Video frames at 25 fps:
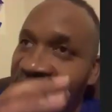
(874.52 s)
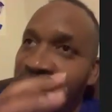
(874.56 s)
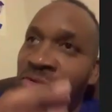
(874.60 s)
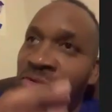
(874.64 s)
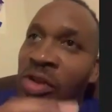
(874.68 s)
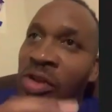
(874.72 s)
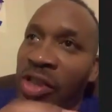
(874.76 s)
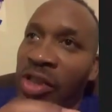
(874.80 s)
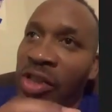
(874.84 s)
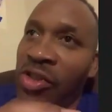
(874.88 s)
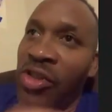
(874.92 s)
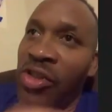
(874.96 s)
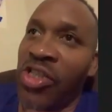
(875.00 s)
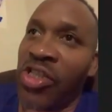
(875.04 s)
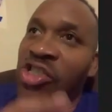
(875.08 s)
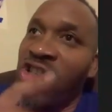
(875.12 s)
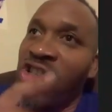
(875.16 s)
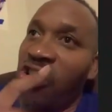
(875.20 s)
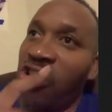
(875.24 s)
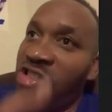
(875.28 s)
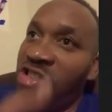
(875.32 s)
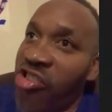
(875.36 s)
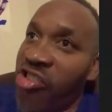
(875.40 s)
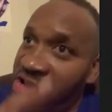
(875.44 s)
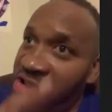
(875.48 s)
that really good.
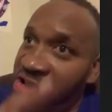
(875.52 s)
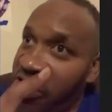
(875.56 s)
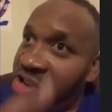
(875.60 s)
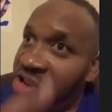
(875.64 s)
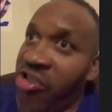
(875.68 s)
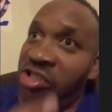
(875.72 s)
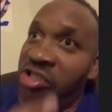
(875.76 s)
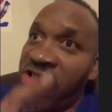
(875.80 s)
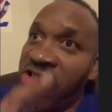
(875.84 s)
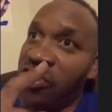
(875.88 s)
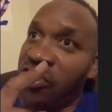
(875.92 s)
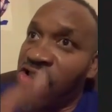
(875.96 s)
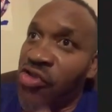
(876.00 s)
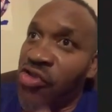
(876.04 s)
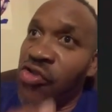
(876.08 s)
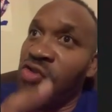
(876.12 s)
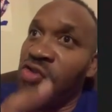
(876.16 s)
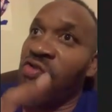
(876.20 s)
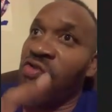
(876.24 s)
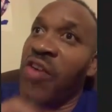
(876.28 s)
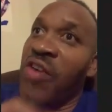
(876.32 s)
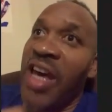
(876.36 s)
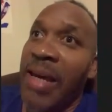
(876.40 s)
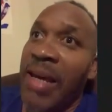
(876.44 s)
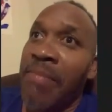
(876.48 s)
Carter
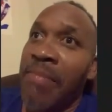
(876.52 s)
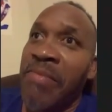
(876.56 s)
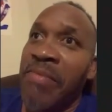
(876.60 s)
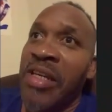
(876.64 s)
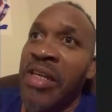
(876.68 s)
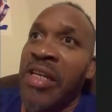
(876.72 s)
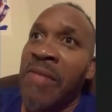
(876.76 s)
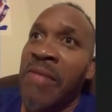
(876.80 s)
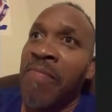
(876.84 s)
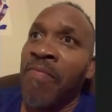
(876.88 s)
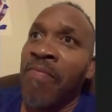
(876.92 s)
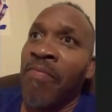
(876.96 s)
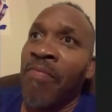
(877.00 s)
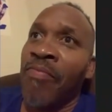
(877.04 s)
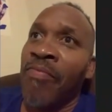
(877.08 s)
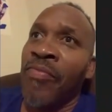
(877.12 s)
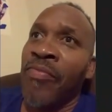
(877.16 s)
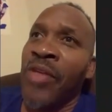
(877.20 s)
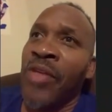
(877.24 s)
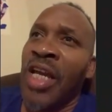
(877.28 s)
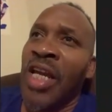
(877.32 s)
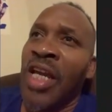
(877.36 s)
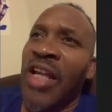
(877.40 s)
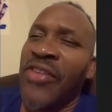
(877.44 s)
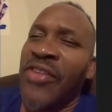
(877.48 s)
Troop got me,
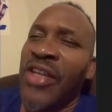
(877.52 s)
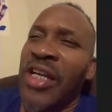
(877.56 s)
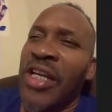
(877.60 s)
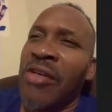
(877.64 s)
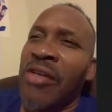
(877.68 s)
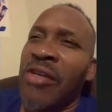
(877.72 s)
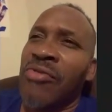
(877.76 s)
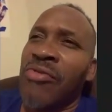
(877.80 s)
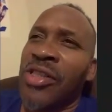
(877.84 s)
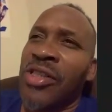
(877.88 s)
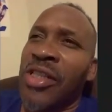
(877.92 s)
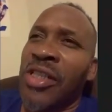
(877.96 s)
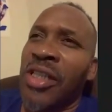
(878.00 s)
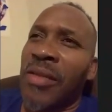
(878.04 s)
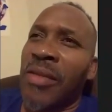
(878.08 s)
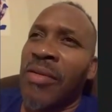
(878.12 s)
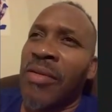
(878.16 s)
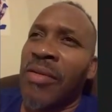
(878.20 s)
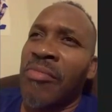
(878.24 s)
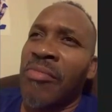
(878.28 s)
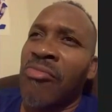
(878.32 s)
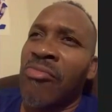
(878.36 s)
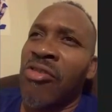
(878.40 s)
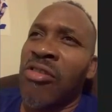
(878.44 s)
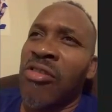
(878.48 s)
and I think it was a
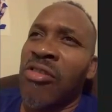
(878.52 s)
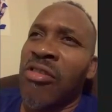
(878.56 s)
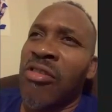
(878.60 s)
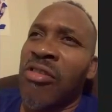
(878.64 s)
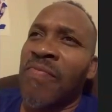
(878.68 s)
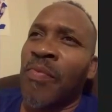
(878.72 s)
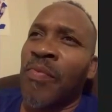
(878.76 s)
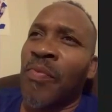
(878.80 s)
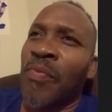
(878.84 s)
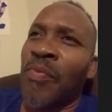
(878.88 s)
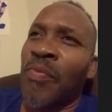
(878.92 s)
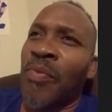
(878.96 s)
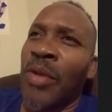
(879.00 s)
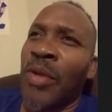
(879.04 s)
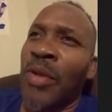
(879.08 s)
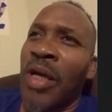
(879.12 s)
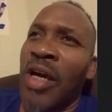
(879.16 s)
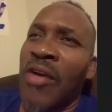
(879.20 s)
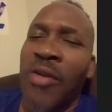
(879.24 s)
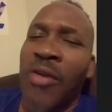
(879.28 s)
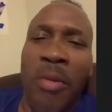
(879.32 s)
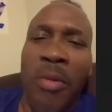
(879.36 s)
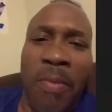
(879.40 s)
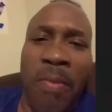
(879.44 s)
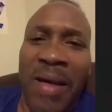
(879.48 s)
couple more
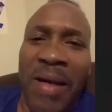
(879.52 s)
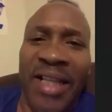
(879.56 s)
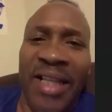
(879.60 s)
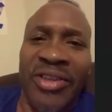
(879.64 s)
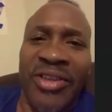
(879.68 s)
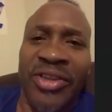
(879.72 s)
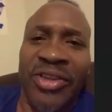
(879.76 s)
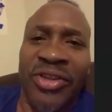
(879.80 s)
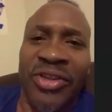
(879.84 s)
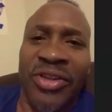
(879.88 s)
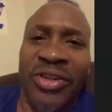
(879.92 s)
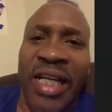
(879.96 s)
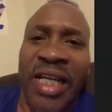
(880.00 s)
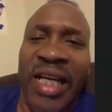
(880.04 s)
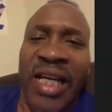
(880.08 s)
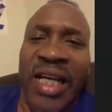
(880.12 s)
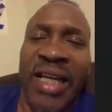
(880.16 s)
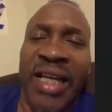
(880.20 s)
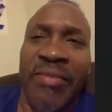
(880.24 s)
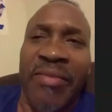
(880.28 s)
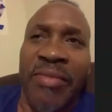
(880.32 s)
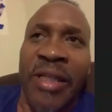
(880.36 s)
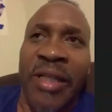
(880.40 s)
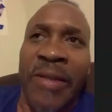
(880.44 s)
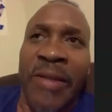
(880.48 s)
other boxers that
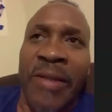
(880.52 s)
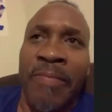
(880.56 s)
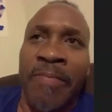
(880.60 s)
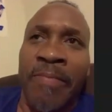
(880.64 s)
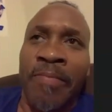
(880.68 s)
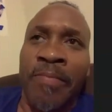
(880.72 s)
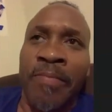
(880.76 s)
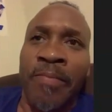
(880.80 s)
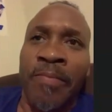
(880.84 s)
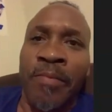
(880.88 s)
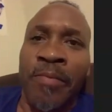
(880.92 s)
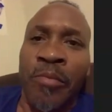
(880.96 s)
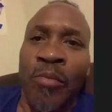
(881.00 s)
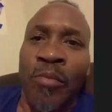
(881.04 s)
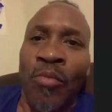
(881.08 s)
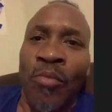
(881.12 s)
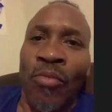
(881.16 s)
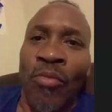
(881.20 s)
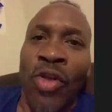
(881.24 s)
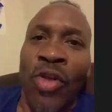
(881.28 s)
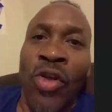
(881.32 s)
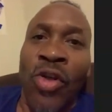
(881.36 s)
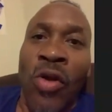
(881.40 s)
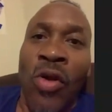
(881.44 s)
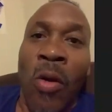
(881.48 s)
got me.
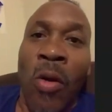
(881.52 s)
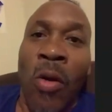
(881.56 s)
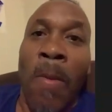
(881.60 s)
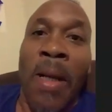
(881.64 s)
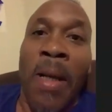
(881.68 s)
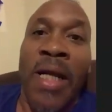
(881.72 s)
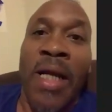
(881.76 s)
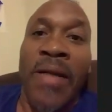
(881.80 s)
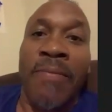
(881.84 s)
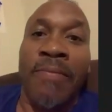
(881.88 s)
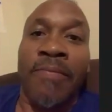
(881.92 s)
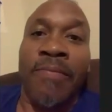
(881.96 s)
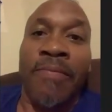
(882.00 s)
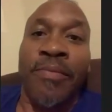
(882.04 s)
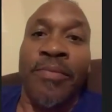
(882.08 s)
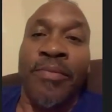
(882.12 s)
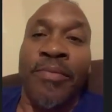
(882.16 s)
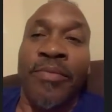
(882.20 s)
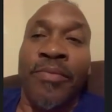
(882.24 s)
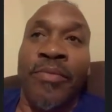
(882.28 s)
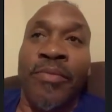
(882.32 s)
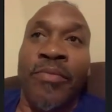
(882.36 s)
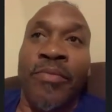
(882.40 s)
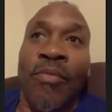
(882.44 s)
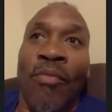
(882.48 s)
But
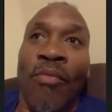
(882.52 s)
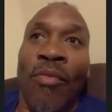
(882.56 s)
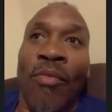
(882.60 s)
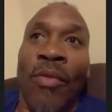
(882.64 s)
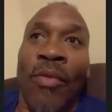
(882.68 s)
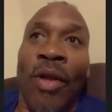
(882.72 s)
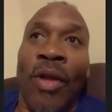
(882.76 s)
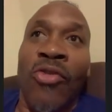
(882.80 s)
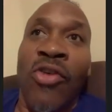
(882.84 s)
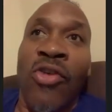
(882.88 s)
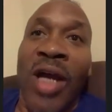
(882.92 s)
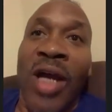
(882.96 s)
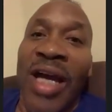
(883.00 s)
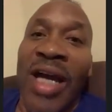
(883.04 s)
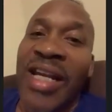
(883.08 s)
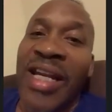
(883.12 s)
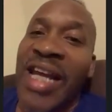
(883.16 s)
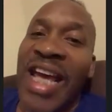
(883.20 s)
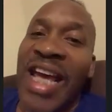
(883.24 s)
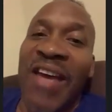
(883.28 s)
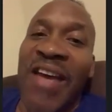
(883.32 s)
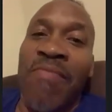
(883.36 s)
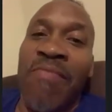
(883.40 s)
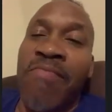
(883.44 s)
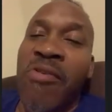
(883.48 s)
you got
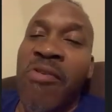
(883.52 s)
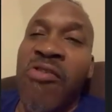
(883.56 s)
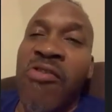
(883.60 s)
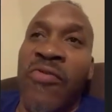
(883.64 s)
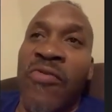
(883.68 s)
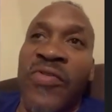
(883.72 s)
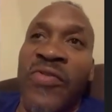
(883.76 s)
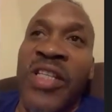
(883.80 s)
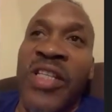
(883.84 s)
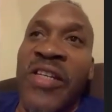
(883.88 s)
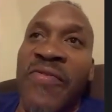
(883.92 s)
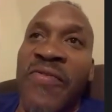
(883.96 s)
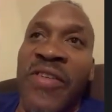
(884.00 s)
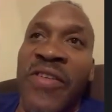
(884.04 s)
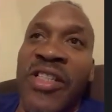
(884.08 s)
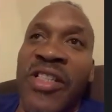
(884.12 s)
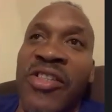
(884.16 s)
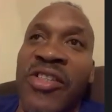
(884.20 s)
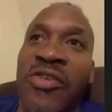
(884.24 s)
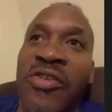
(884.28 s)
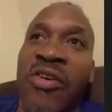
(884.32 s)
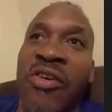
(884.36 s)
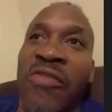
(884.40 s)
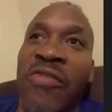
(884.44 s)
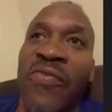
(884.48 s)
to have both
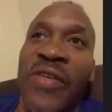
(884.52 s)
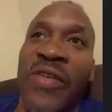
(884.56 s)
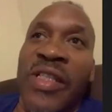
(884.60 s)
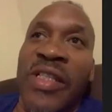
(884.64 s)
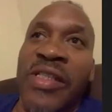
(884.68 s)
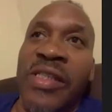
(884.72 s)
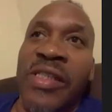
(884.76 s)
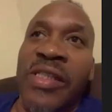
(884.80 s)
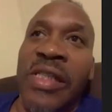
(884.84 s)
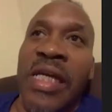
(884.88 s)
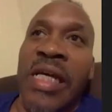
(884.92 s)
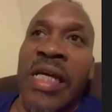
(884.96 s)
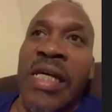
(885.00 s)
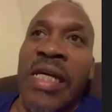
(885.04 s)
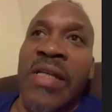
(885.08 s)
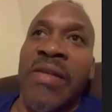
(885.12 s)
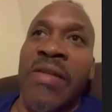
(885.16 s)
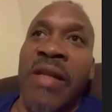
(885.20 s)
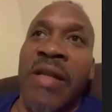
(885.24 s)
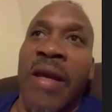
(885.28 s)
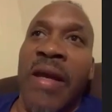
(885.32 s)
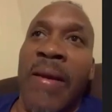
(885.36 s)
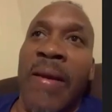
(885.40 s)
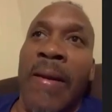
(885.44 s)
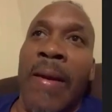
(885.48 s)
defense and offense.
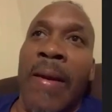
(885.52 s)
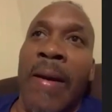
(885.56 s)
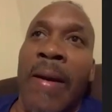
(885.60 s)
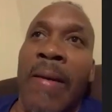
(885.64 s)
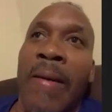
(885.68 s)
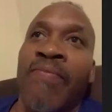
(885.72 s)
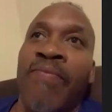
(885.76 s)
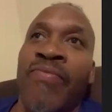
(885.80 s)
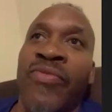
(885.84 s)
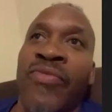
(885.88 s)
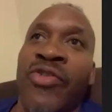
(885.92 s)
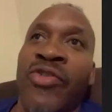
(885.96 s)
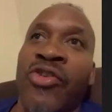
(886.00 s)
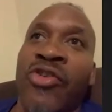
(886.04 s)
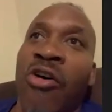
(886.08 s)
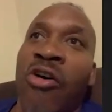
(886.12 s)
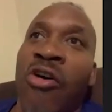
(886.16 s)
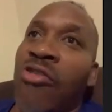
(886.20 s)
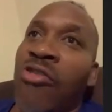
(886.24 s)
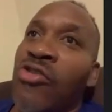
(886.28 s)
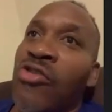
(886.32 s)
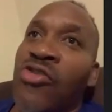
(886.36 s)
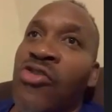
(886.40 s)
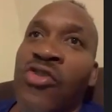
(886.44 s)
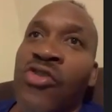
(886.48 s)
And
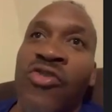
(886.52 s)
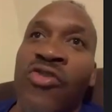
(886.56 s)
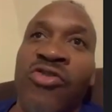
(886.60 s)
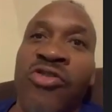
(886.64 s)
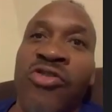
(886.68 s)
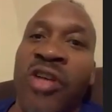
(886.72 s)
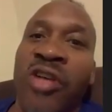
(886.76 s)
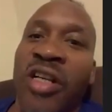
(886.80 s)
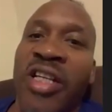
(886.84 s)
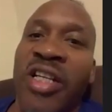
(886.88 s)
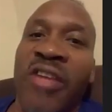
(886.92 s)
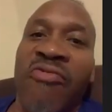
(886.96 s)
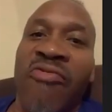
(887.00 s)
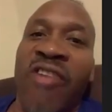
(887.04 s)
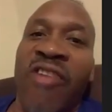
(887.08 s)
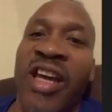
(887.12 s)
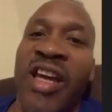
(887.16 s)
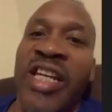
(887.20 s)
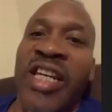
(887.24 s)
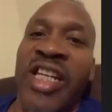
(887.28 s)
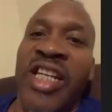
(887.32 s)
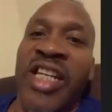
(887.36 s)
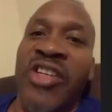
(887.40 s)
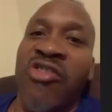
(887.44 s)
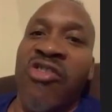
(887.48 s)
Carter Troop snuck that
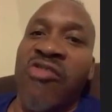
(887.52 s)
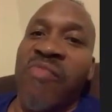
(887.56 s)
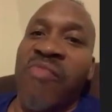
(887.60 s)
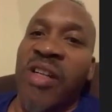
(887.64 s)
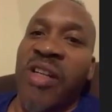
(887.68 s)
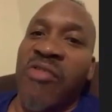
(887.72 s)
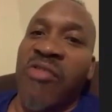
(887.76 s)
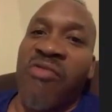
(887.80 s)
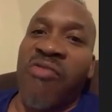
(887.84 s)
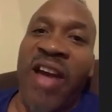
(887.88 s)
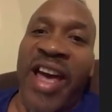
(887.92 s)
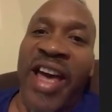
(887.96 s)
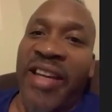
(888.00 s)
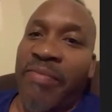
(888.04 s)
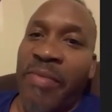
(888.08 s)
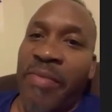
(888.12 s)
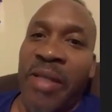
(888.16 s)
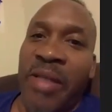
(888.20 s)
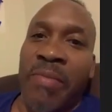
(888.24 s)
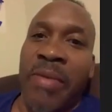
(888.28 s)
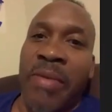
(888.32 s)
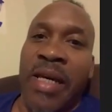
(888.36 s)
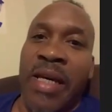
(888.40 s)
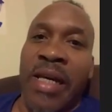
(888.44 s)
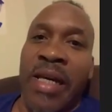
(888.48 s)
right hand on me and rocked
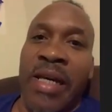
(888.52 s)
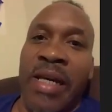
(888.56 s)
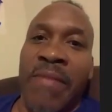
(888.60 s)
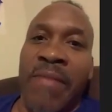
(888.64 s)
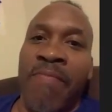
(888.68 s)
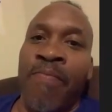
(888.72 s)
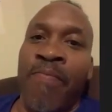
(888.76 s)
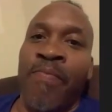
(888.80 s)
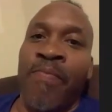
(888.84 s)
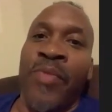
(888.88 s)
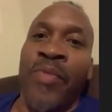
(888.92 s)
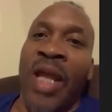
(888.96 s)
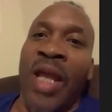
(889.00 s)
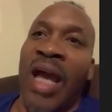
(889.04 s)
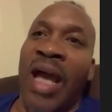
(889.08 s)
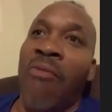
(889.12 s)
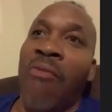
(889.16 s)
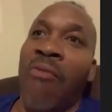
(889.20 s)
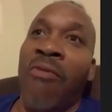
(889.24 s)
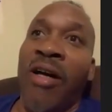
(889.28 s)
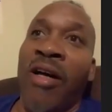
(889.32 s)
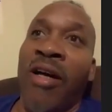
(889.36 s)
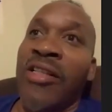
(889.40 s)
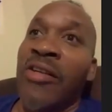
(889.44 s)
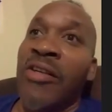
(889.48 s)
me, man. I
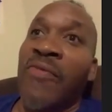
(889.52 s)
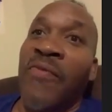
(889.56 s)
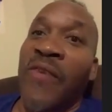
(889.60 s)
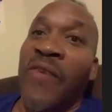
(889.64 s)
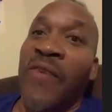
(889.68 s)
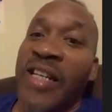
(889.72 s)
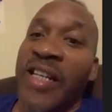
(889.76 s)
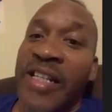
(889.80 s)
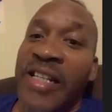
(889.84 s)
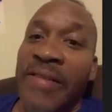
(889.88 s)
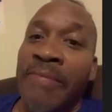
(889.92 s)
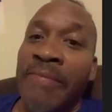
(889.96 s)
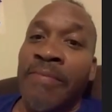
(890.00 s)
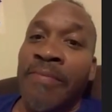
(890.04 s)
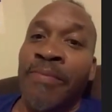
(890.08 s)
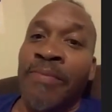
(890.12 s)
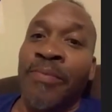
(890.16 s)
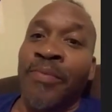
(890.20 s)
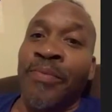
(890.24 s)
won the fight,